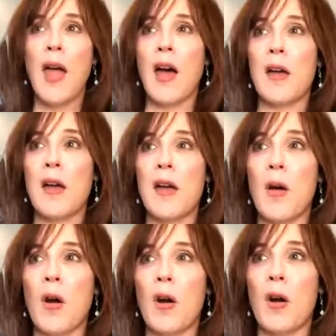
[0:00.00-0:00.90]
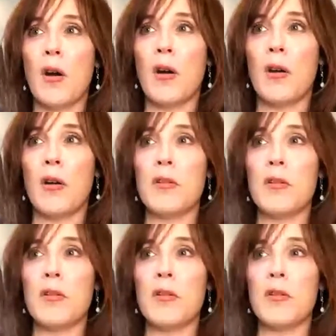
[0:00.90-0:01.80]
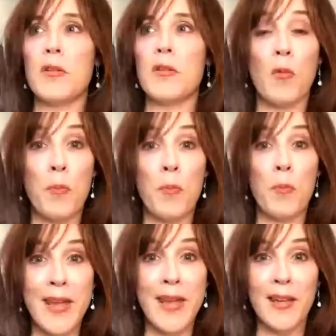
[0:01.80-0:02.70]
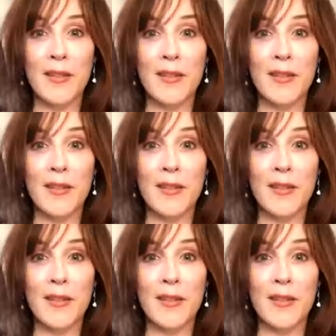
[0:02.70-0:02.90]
are so underrepresented